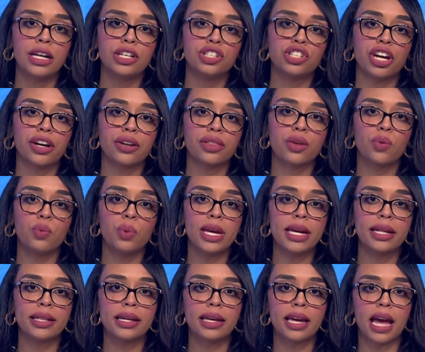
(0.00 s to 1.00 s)
chaired the
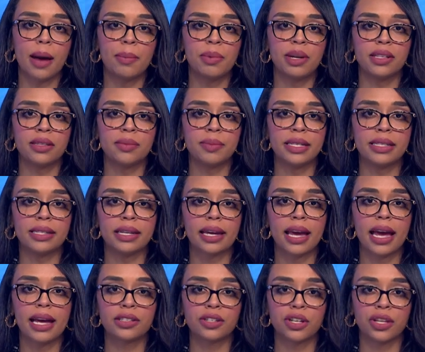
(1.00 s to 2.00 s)
weekly cabinet meeting
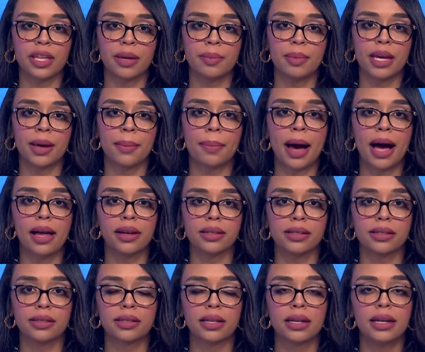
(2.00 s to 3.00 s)
at Qudaybiya
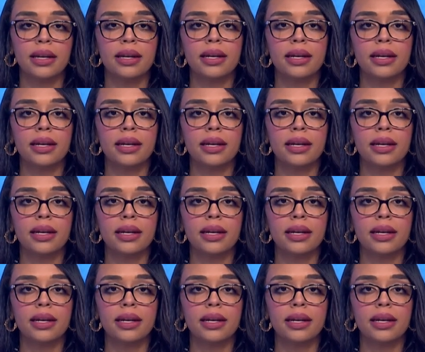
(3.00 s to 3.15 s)
Palace.